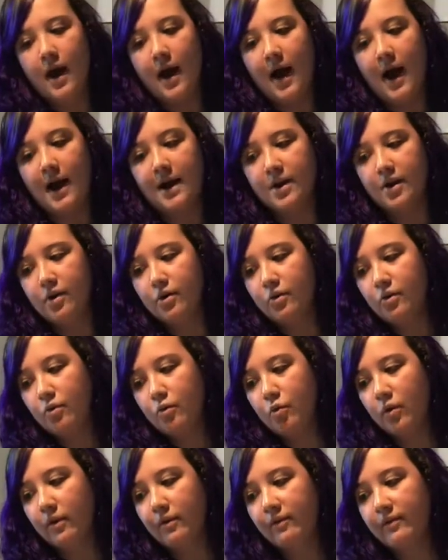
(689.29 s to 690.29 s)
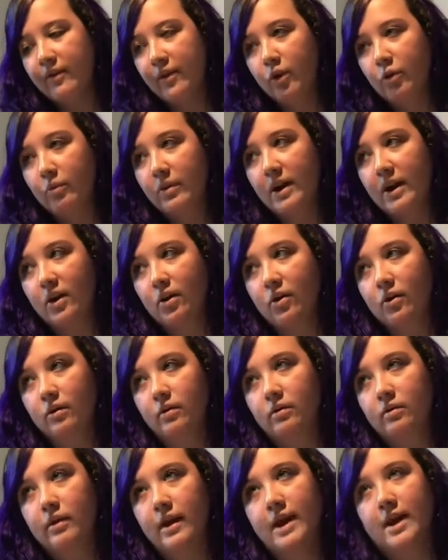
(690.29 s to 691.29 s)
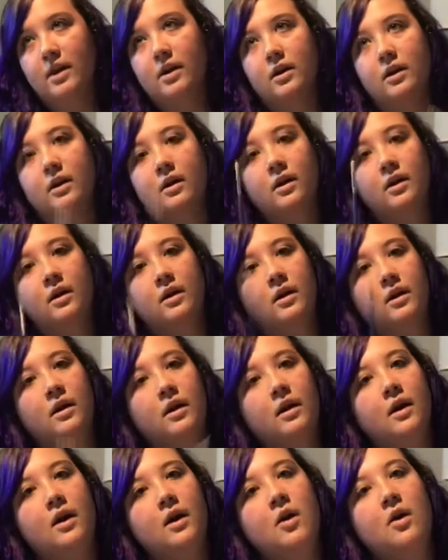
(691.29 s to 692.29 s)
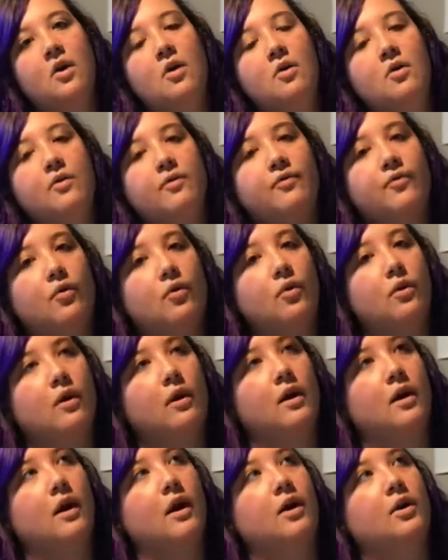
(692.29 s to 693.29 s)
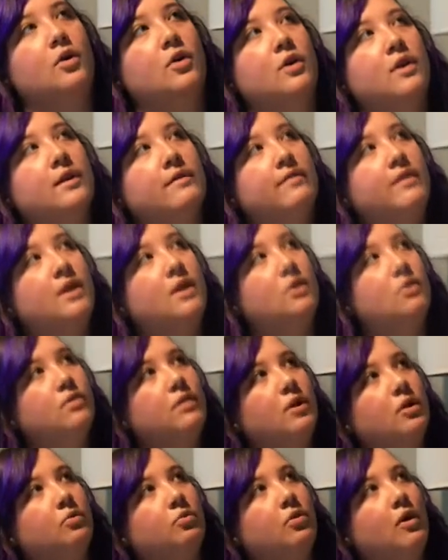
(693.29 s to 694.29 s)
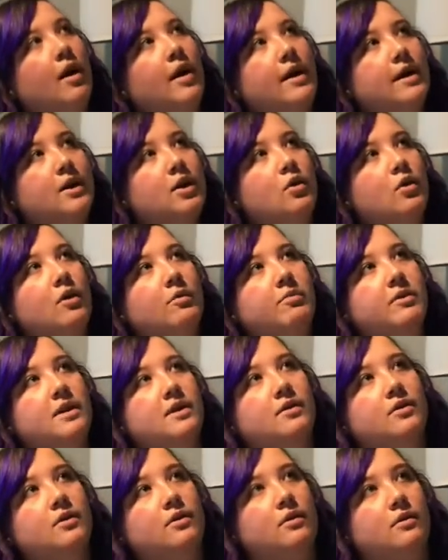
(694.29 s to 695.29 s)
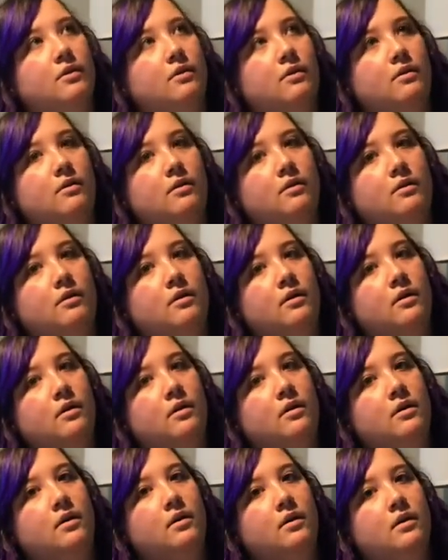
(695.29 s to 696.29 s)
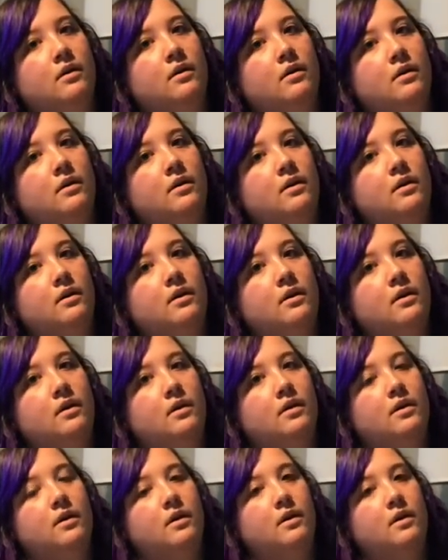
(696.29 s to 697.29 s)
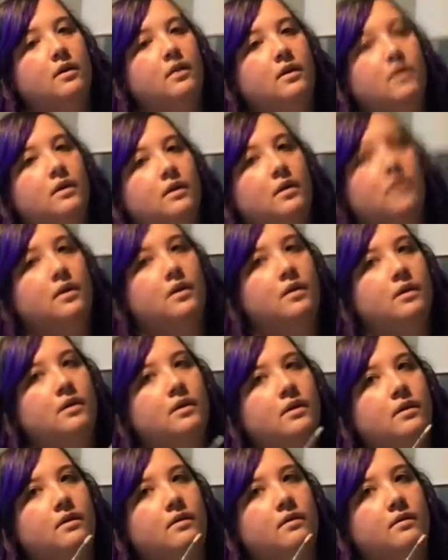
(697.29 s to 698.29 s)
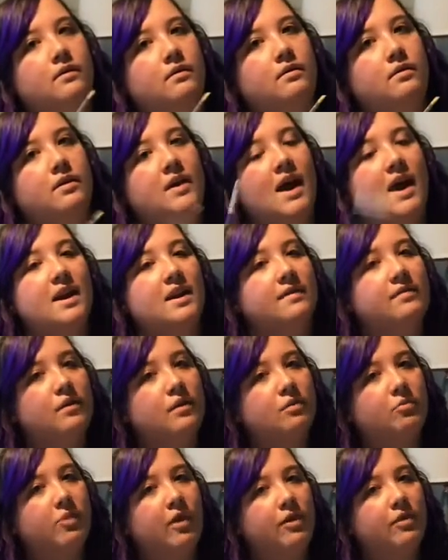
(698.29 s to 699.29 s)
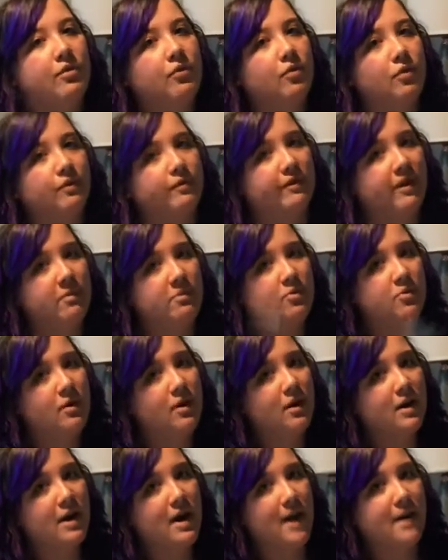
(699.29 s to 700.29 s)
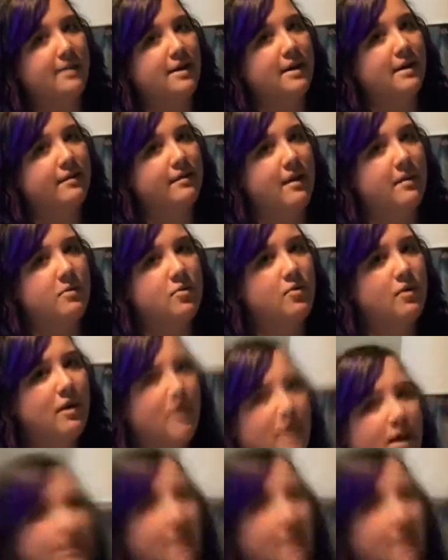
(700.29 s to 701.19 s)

I know we're filming later for a cooking video that'll probably go up either in the next coming week sometime. The end of this month or February. I think February.